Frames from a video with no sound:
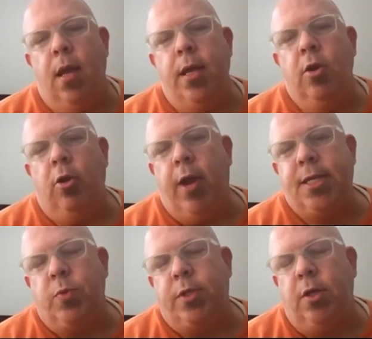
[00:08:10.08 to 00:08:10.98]

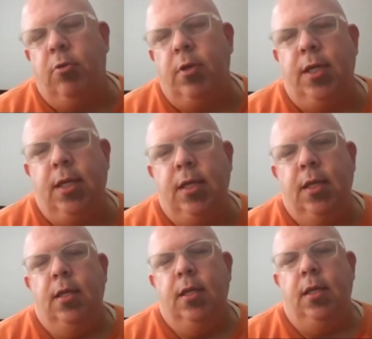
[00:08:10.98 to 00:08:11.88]
undergraduate degree
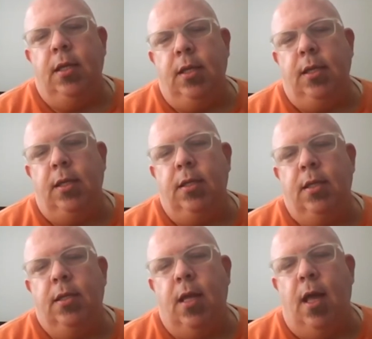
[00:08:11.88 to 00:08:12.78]
in
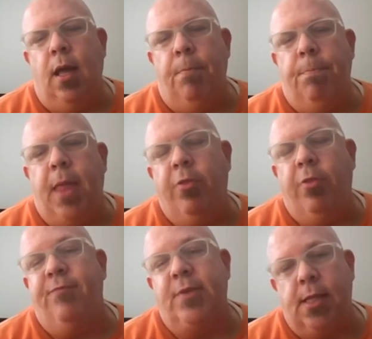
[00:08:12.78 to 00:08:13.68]
health
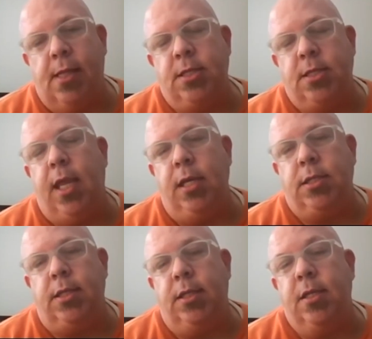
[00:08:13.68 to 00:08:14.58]
and physical
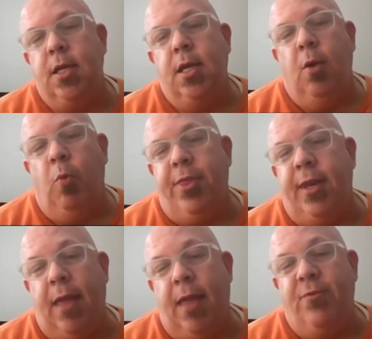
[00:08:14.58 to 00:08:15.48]
education with an
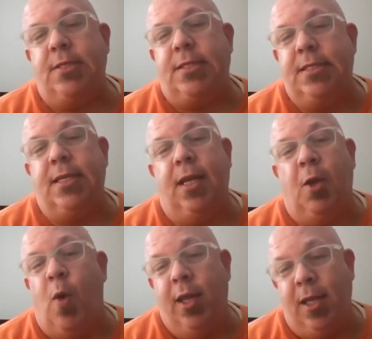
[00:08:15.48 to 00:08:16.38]
emphasis in
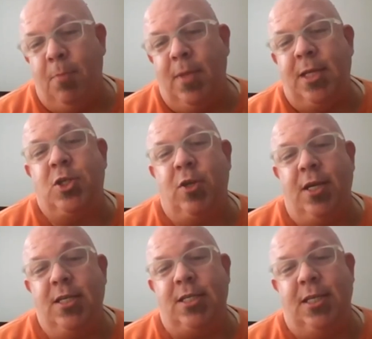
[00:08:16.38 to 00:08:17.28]
aquatic
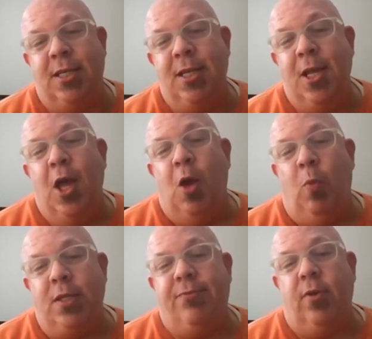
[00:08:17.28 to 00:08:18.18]
administration
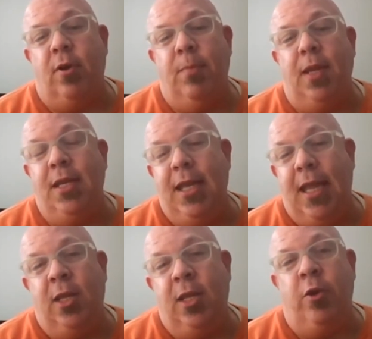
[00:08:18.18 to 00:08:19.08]
was from
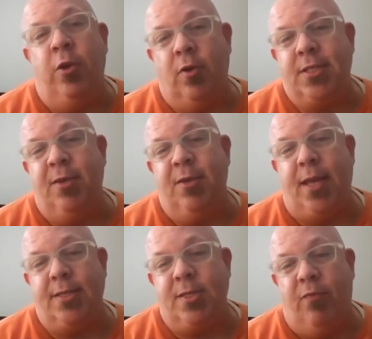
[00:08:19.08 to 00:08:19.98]
Indiana University of
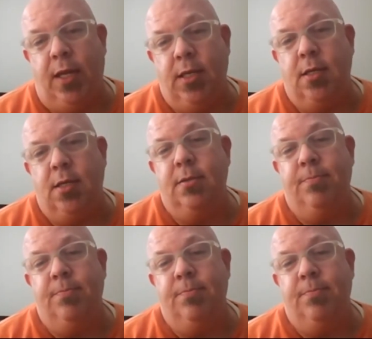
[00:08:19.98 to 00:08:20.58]
Pennsylvania.